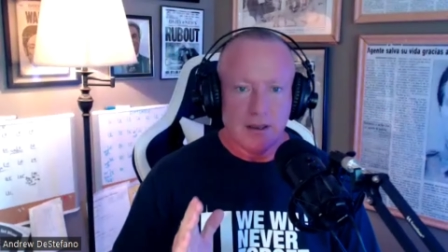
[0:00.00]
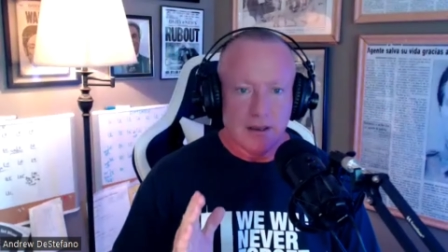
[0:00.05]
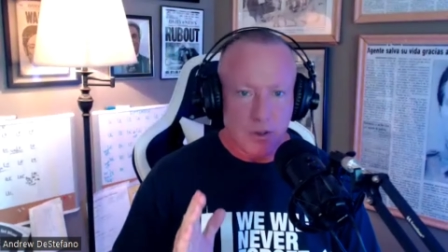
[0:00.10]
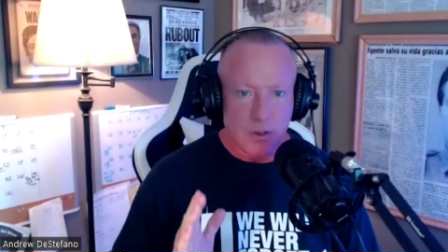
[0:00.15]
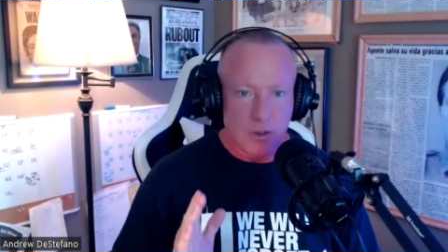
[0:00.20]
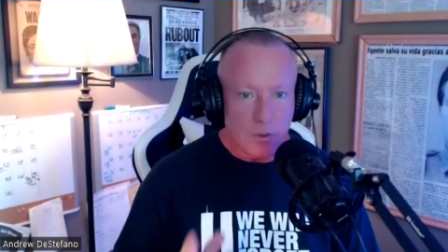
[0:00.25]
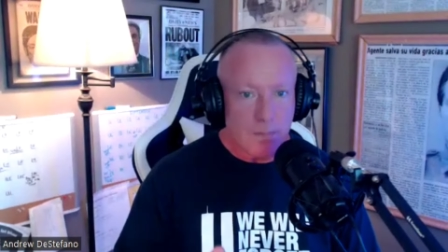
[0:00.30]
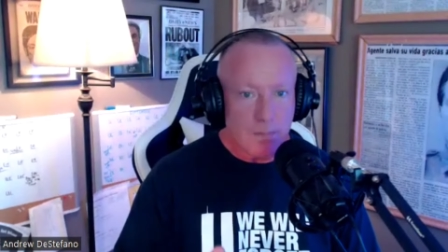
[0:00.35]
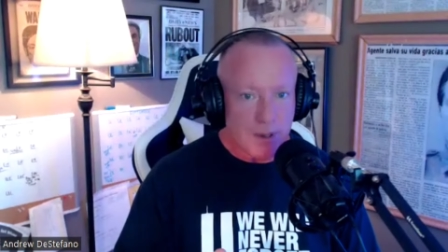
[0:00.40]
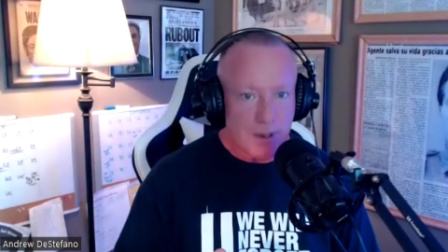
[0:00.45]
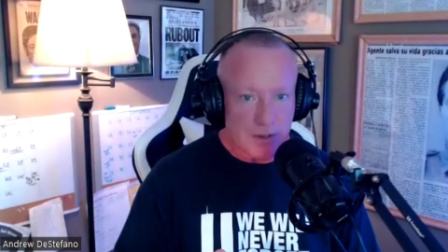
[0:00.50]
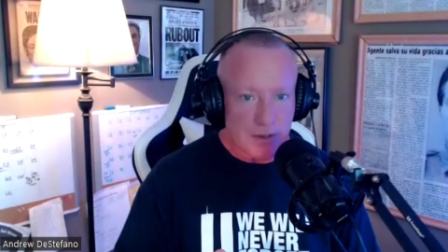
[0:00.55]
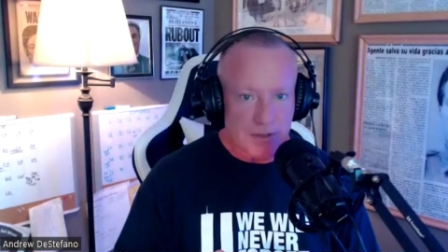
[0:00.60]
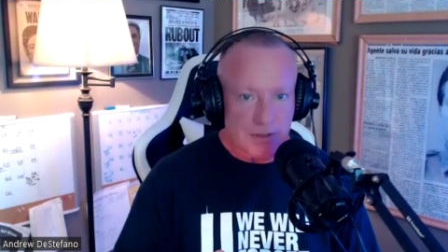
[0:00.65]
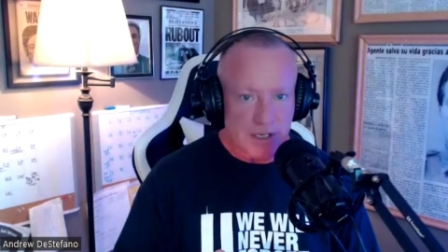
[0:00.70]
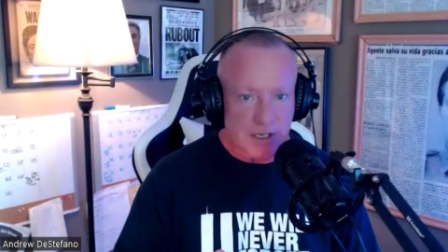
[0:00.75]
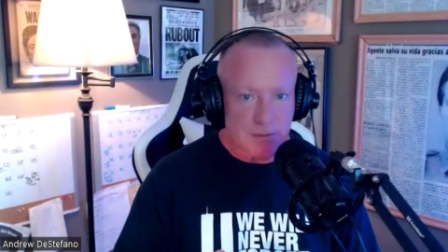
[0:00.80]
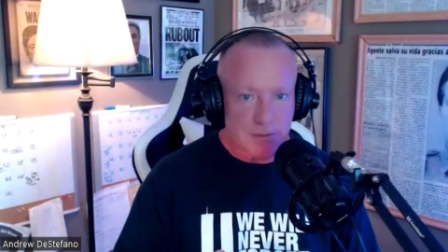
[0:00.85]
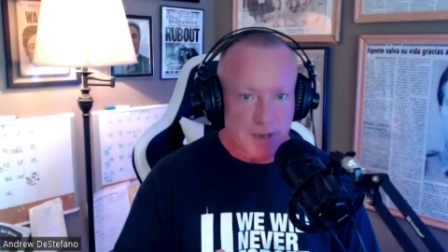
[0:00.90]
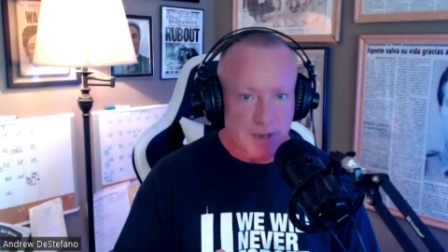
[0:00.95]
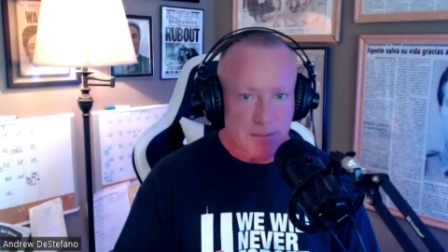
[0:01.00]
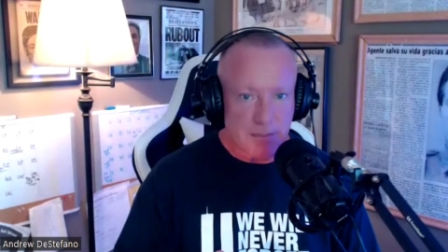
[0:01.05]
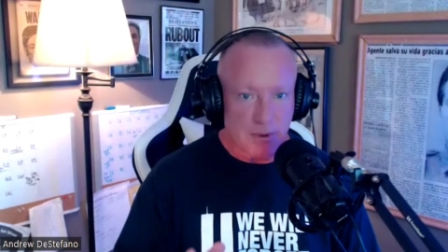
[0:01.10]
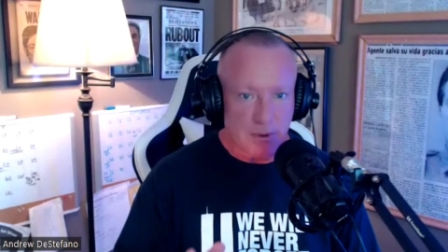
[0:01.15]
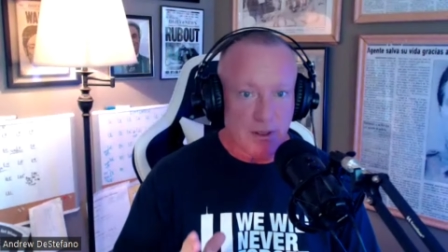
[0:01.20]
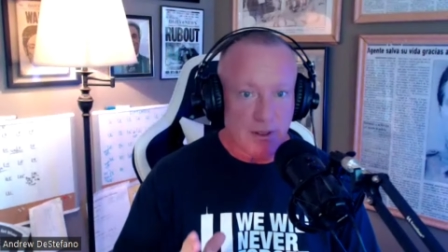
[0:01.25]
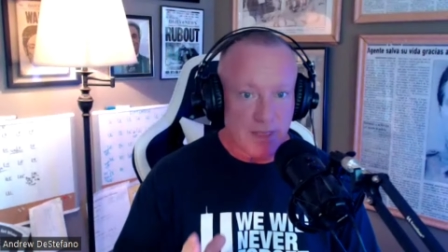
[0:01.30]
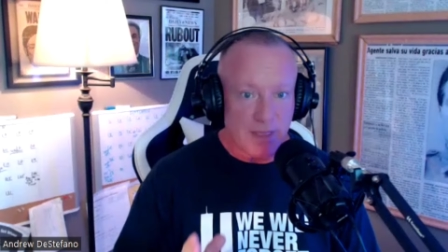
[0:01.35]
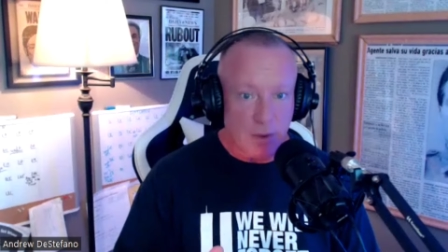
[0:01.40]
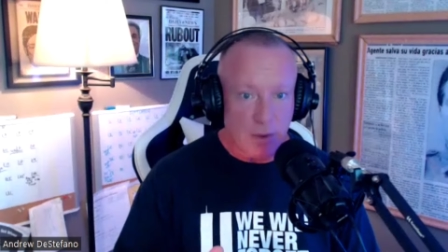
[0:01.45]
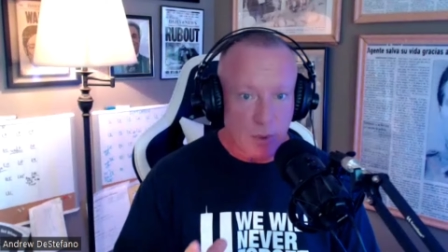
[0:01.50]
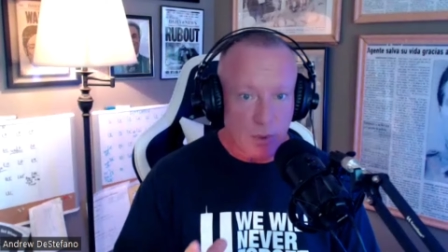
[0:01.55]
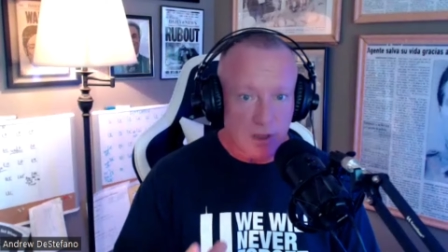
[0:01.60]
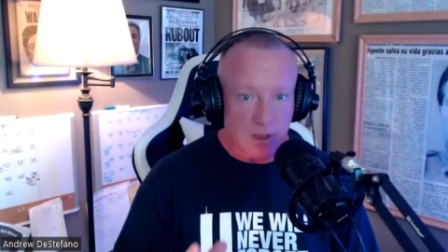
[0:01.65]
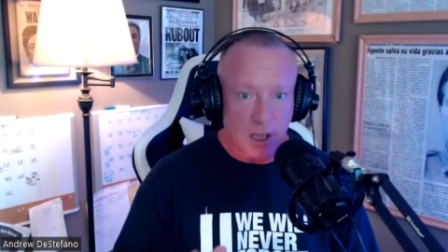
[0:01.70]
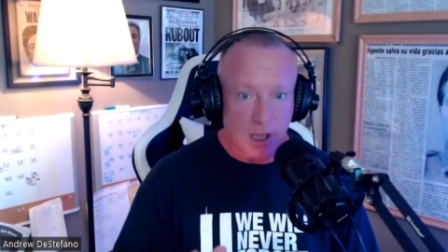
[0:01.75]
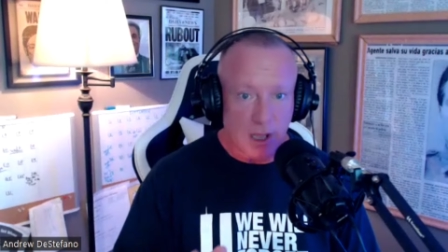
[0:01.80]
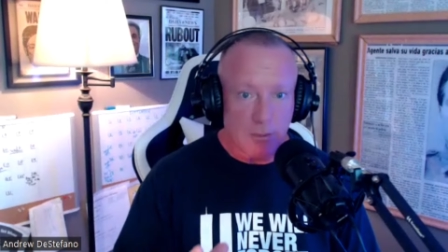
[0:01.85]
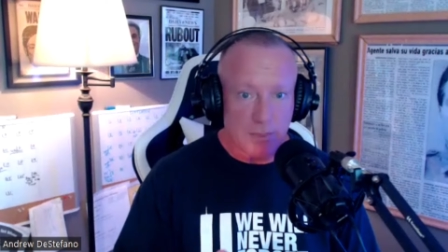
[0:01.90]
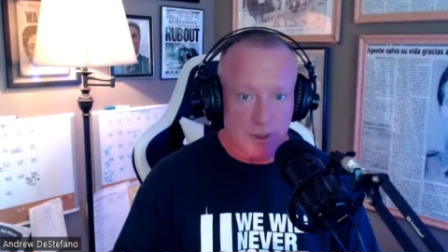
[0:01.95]
You appeal to these people, they will
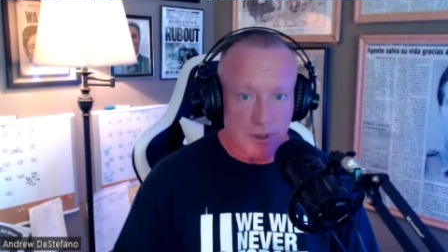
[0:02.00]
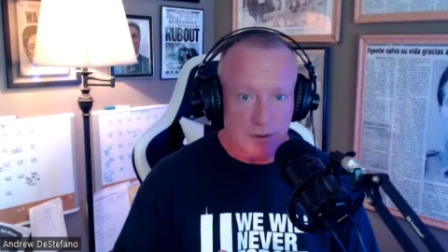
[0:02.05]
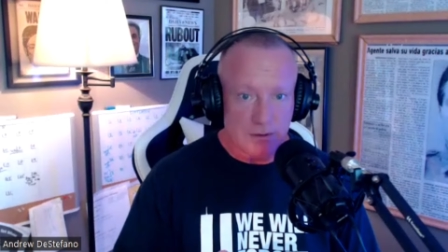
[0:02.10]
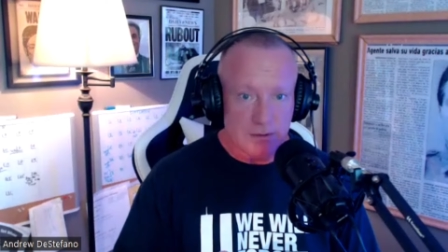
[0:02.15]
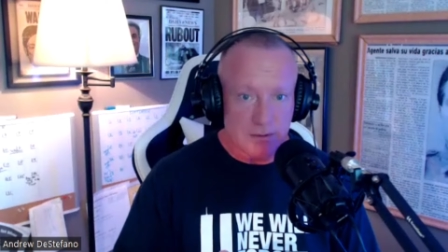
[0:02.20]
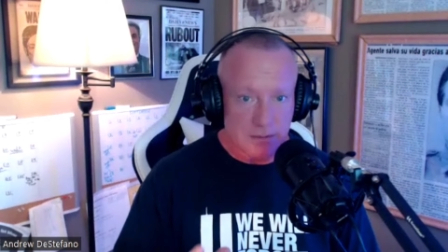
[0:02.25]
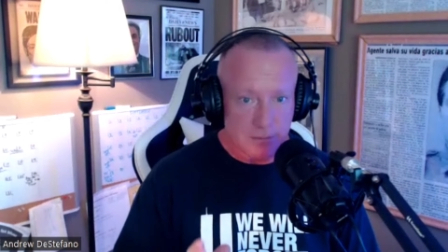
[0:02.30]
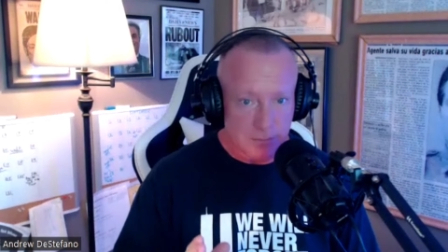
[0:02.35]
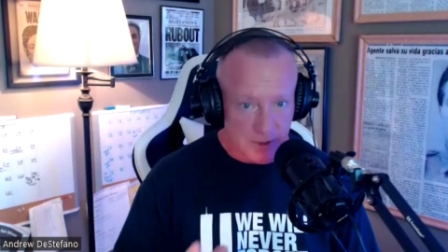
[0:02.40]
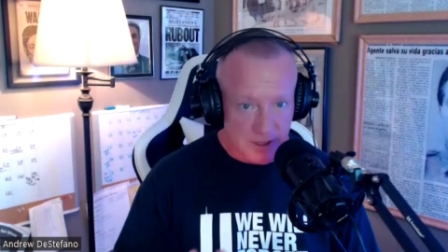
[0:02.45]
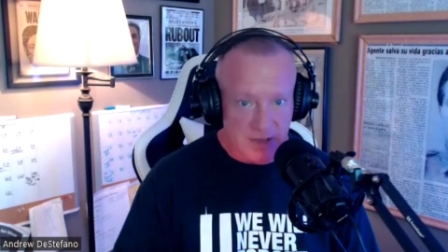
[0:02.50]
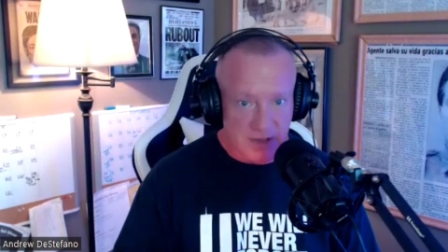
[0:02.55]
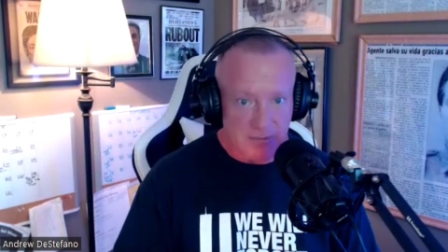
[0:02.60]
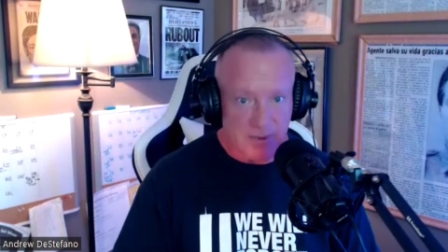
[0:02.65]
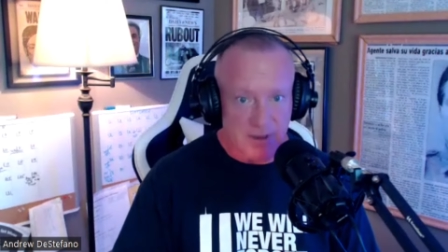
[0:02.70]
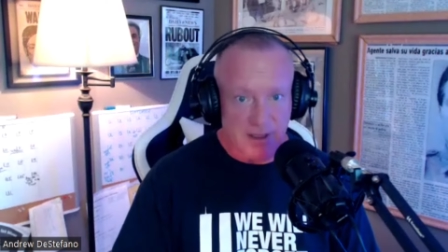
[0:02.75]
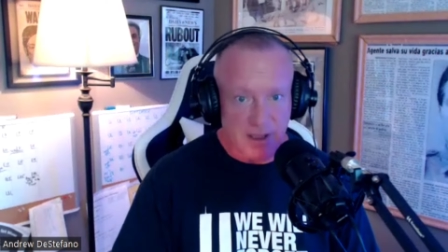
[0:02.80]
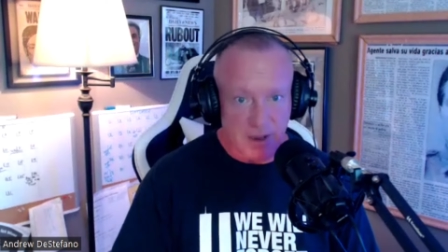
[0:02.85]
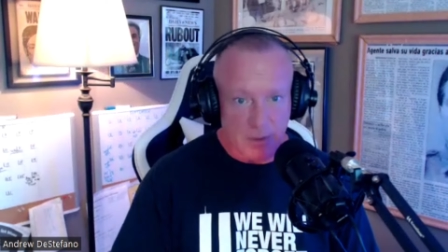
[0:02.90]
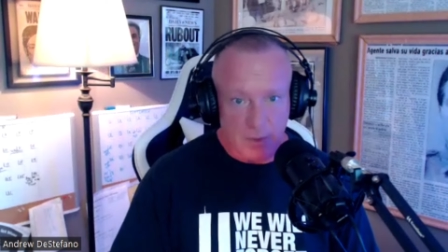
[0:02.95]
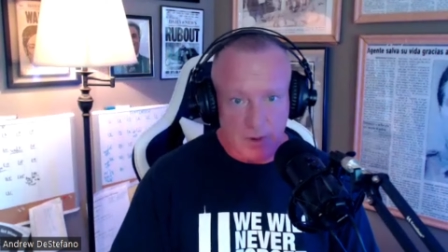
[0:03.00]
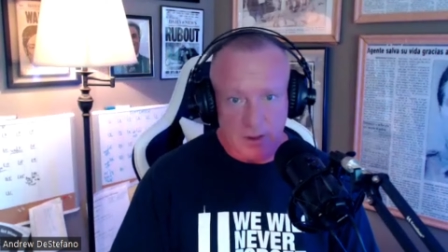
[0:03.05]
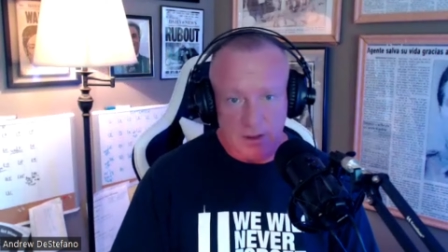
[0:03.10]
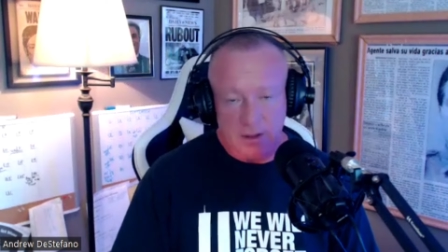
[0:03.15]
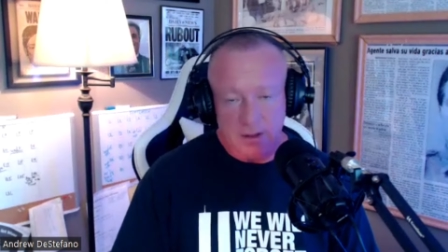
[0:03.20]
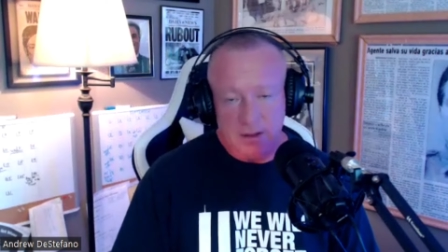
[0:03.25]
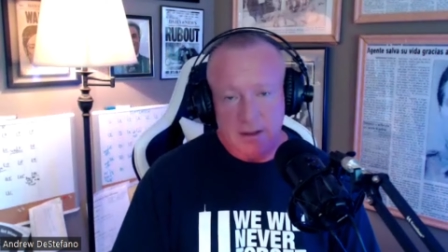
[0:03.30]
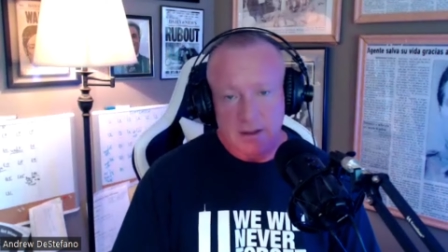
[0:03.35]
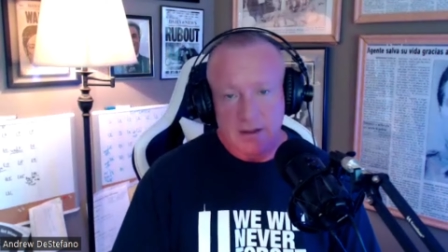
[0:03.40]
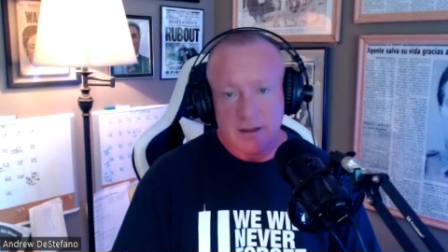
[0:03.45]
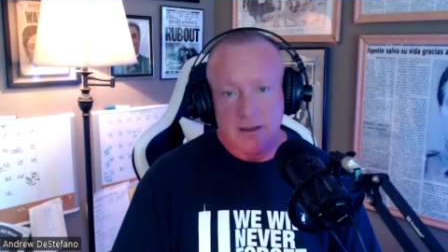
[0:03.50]
help you. Believe me, they will.